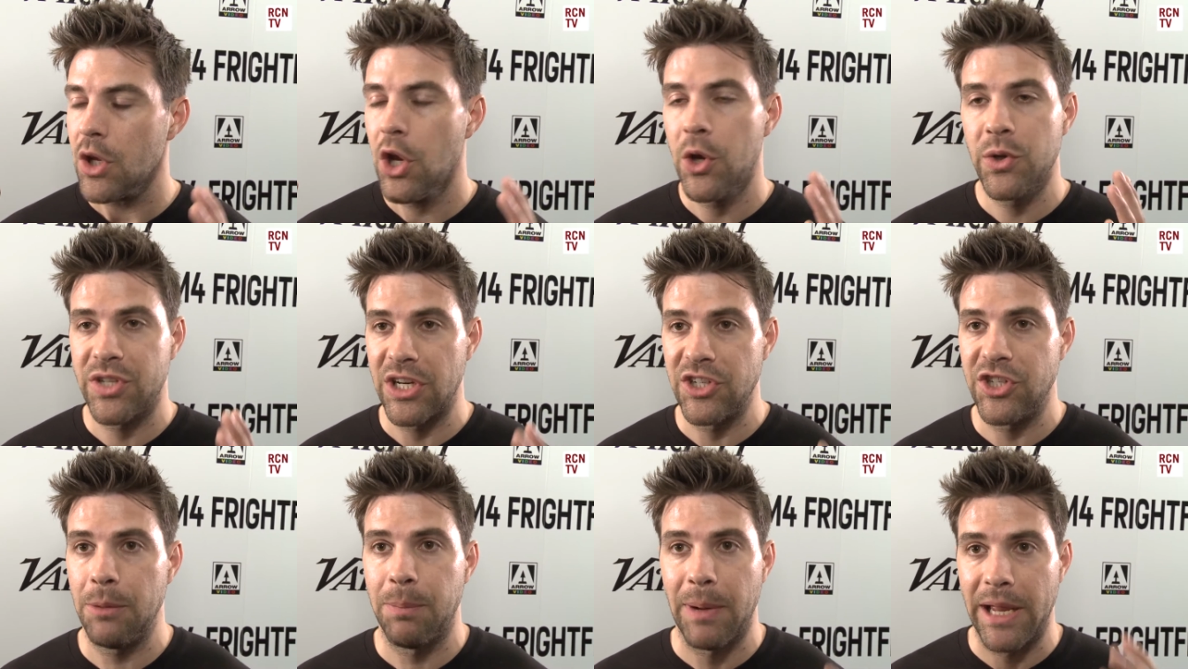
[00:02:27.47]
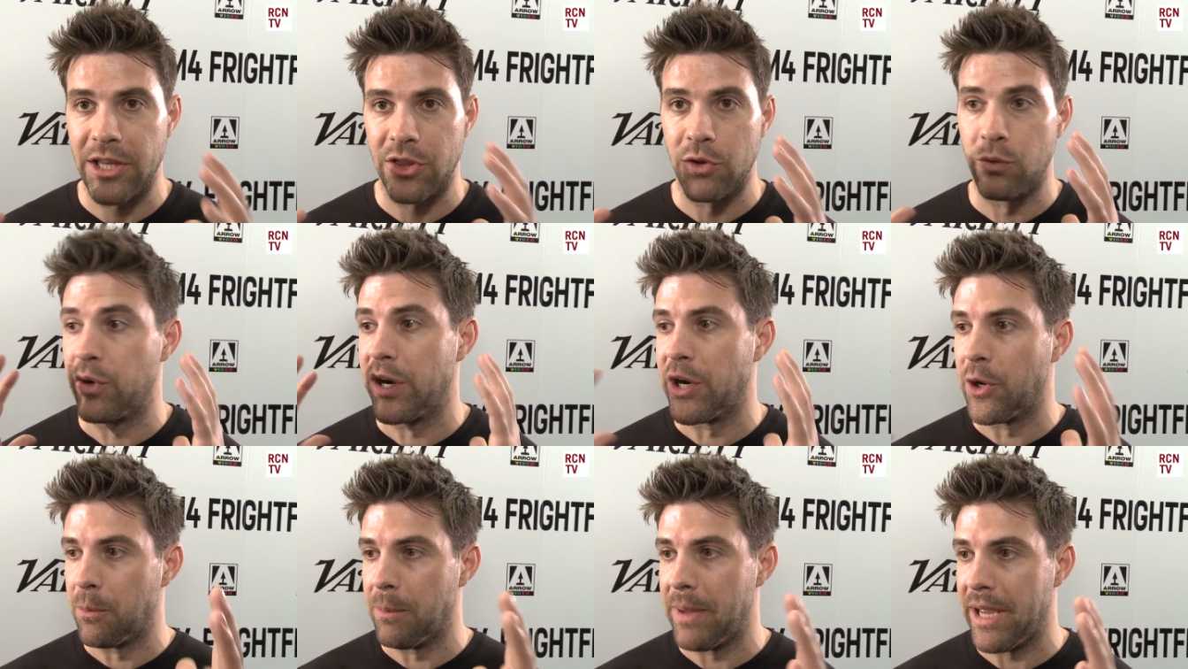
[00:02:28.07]
essentially played the
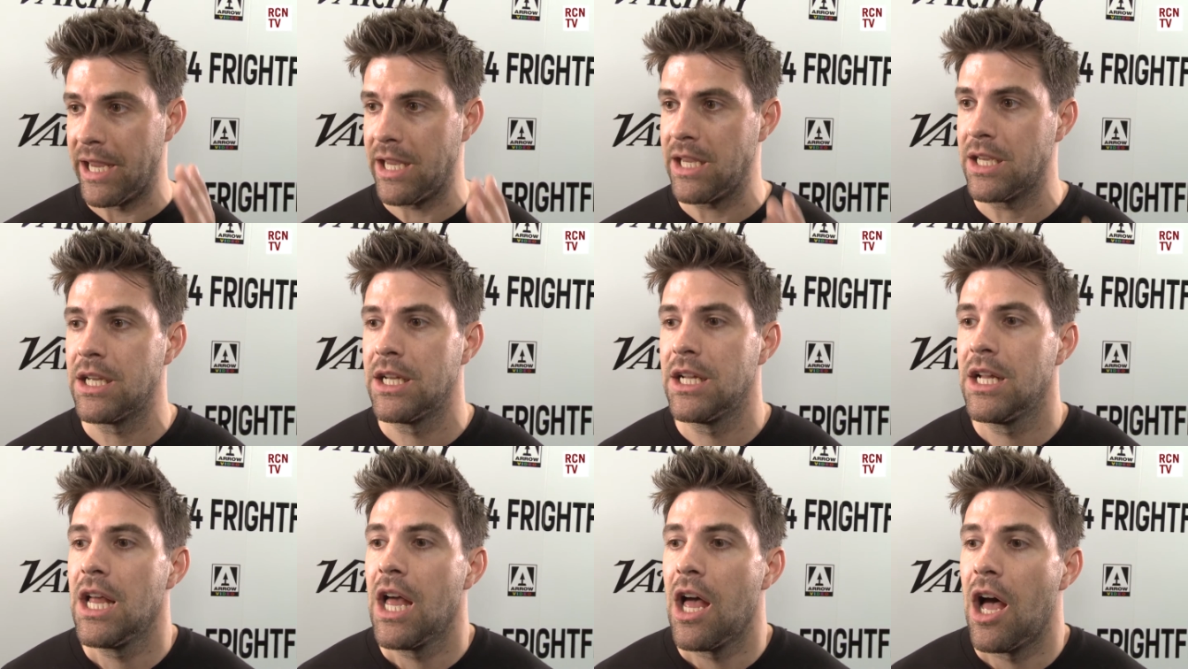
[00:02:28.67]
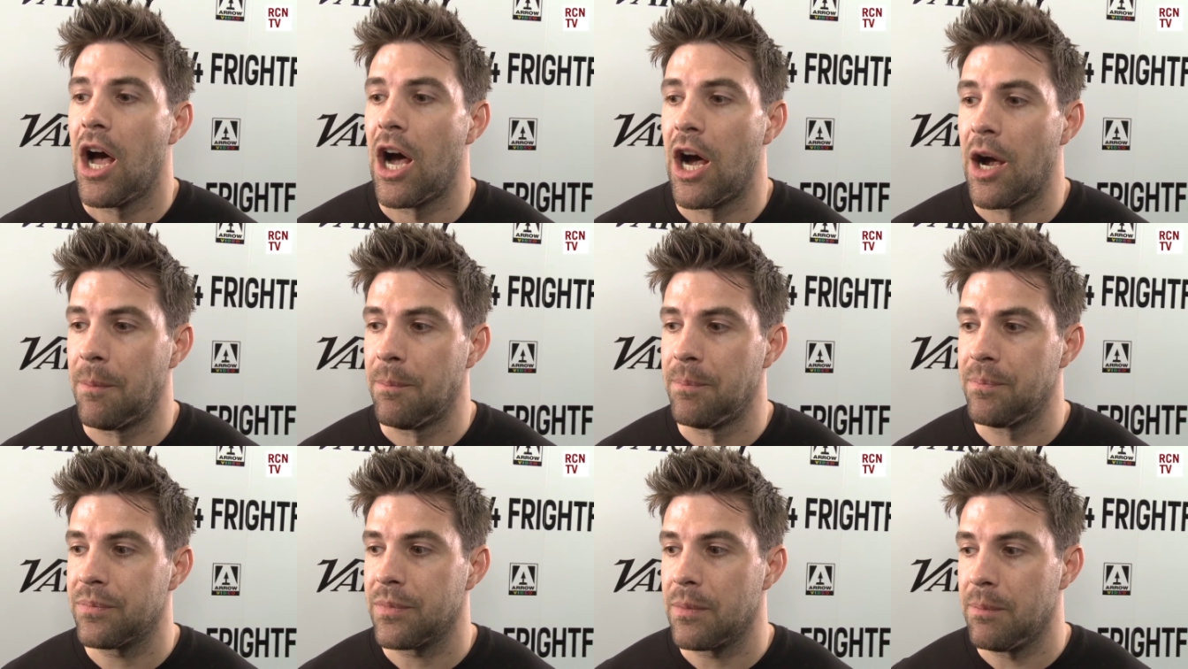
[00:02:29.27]
real me,
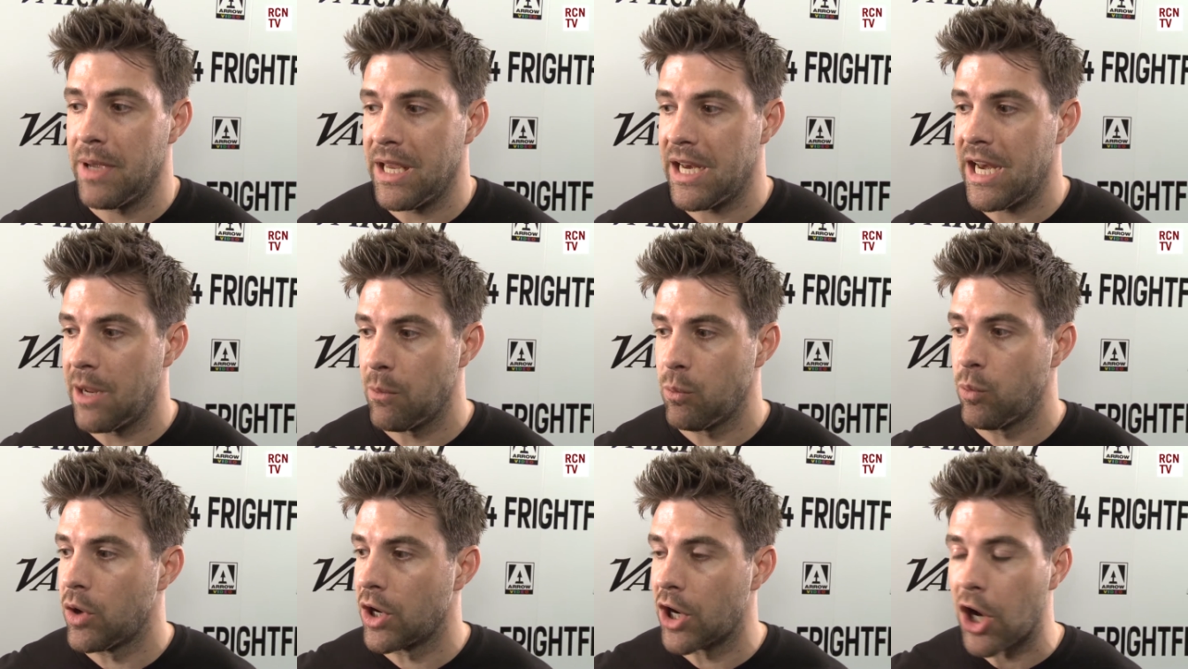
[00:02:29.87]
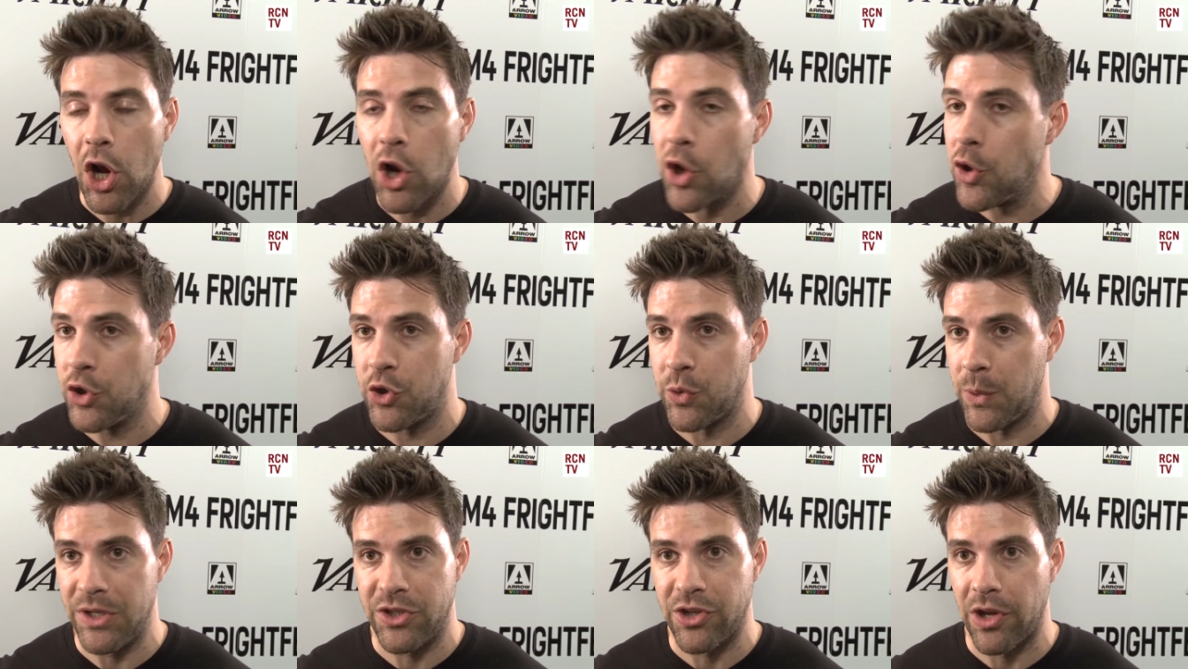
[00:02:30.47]
um, me and him were glued
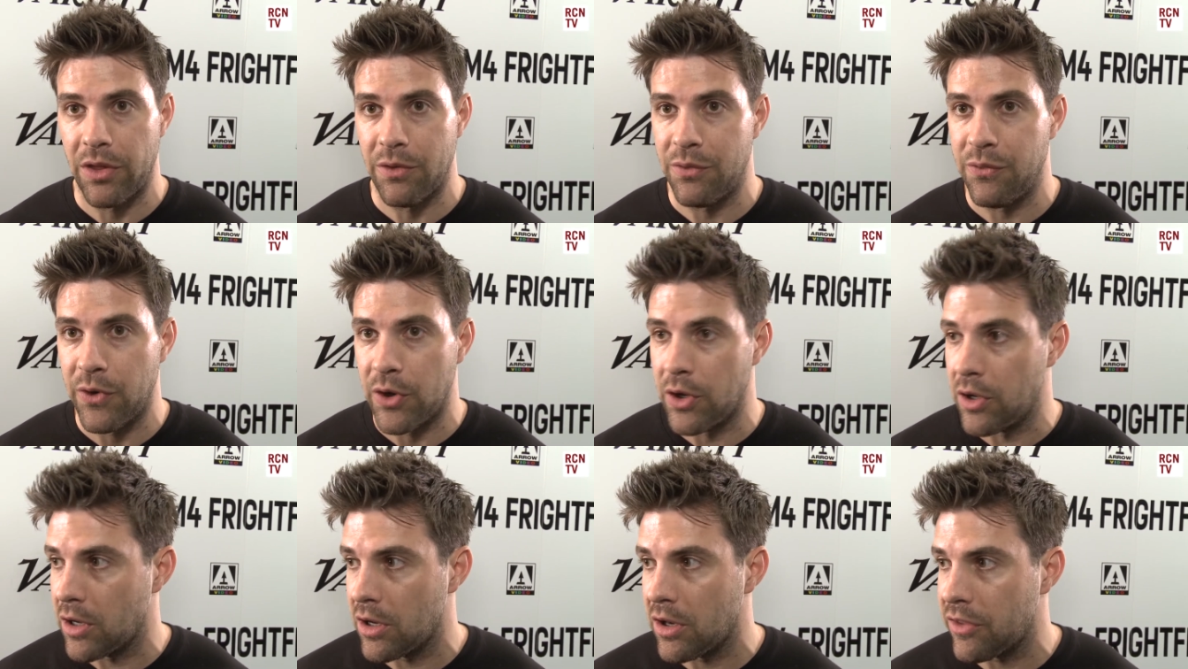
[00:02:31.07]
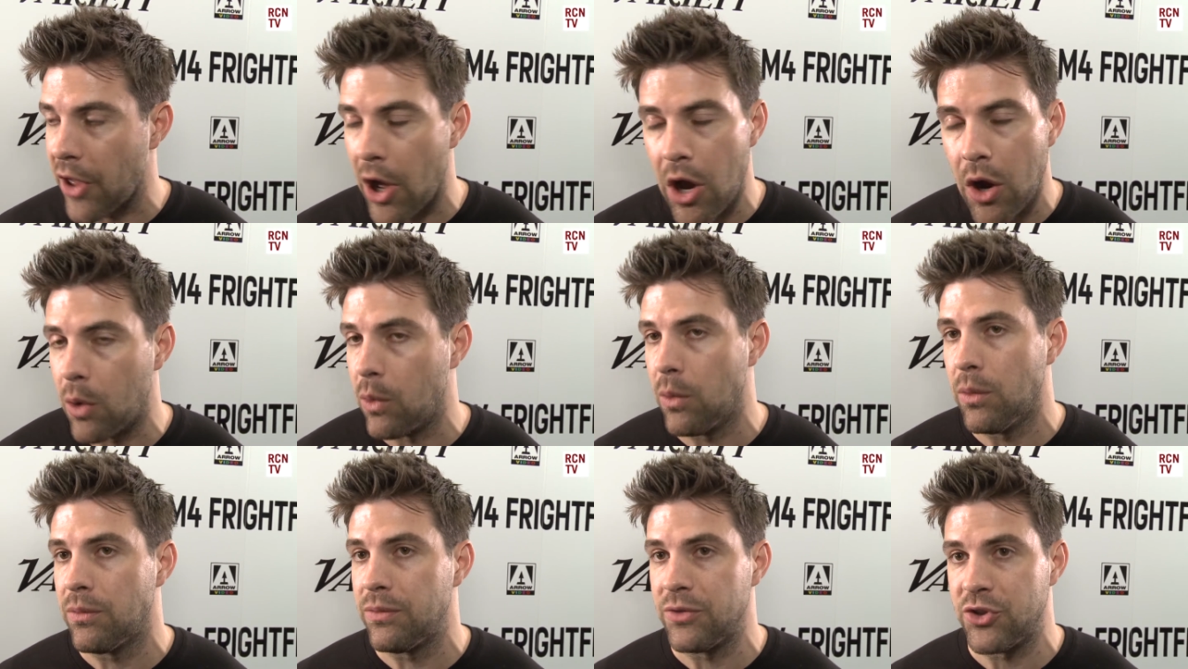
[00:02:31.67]
to each other for the
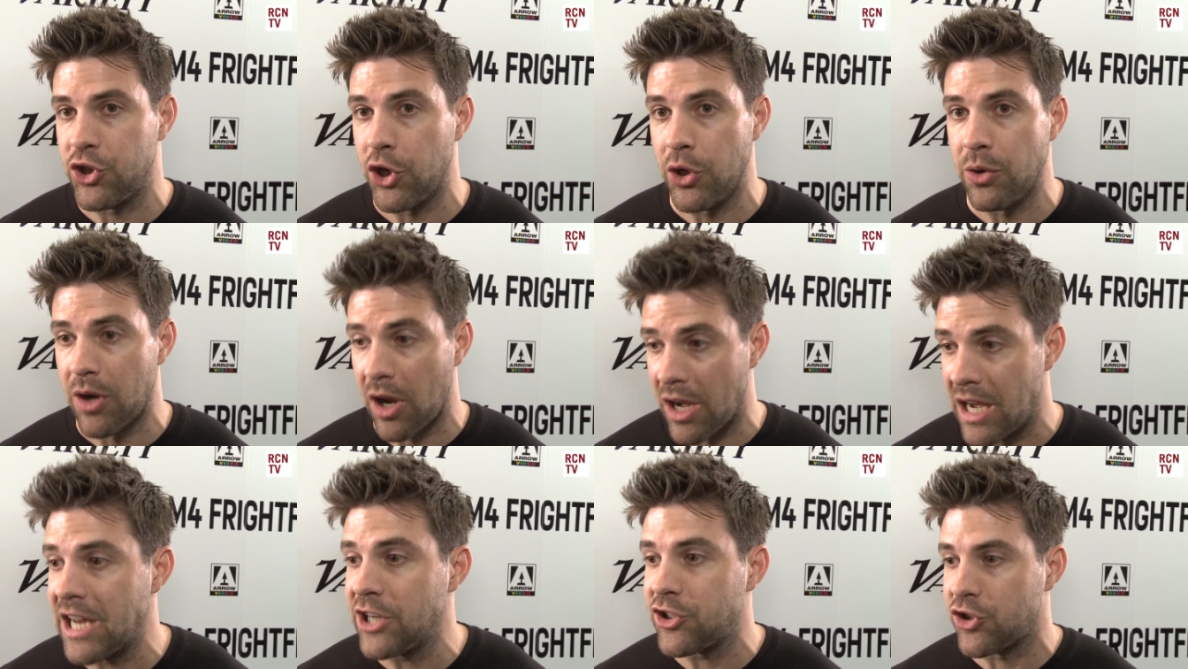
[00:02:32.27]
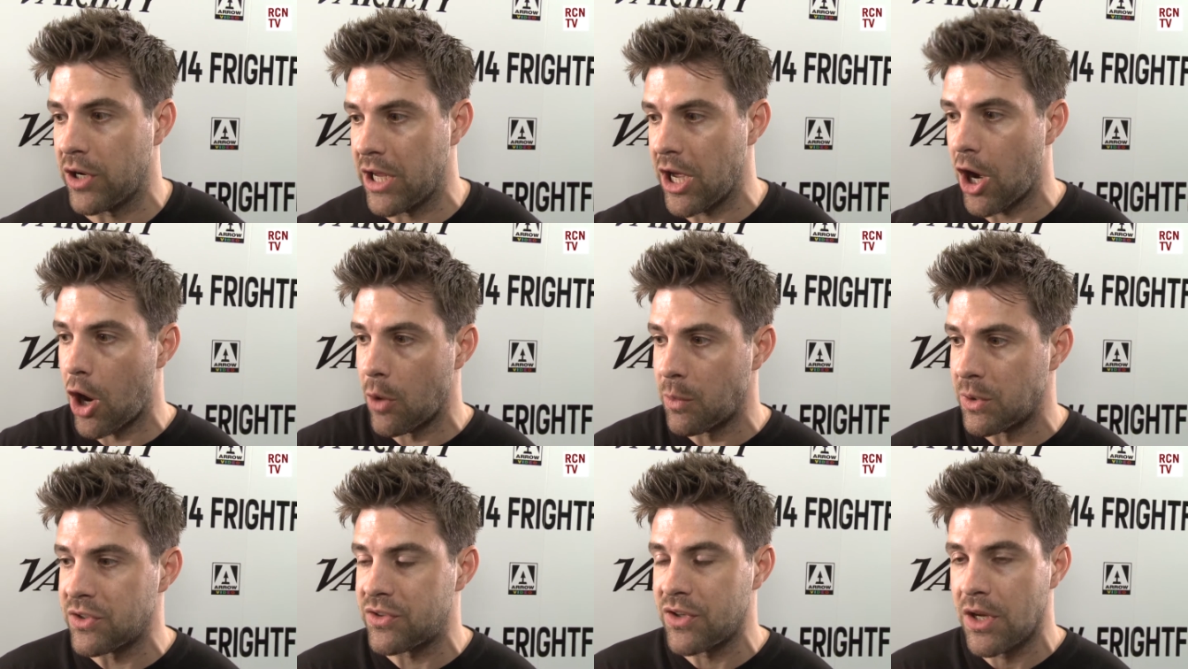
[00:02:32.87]
whole shoot. Like literally, I
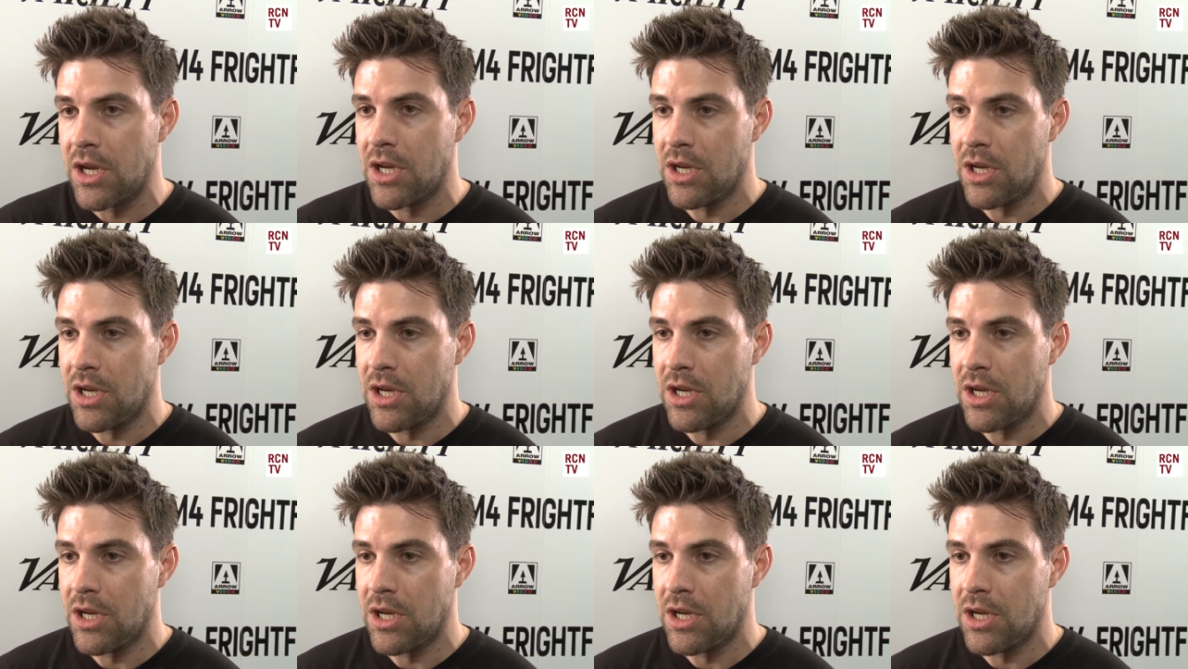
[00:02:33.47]
was